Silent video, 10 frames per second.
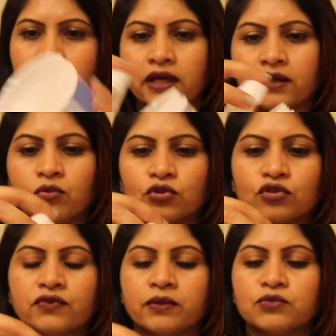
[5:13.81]
like both
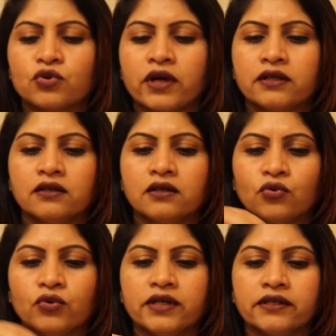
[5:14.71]
of them so I
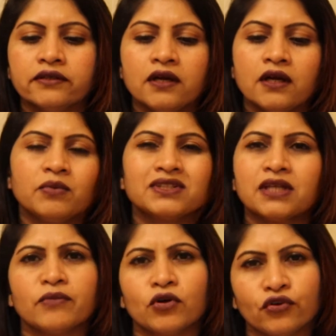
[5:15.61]
included here because
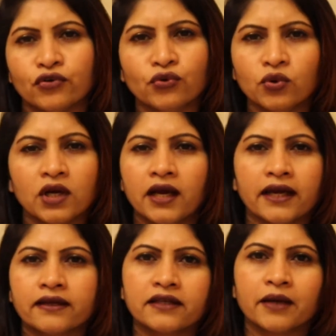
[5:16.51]
I'm not going to do
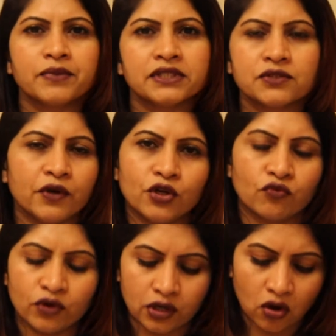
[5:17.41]
another empties video
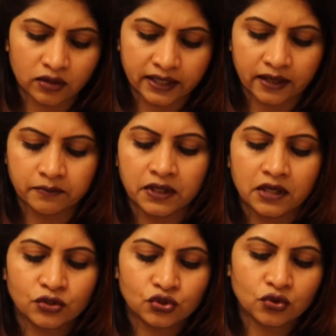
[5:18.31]
for a long time
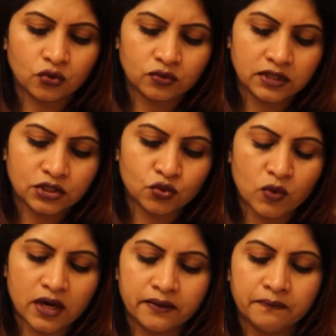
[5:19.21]
so this
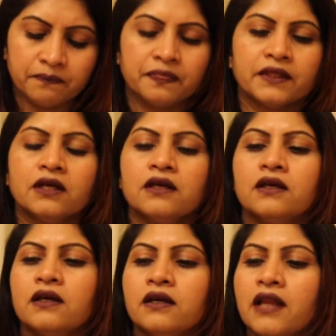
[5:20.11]
one
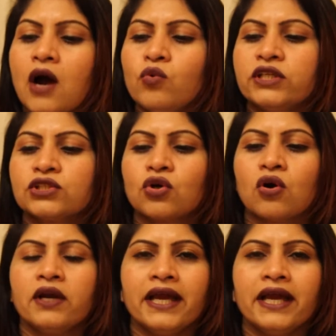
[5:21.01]
now it is called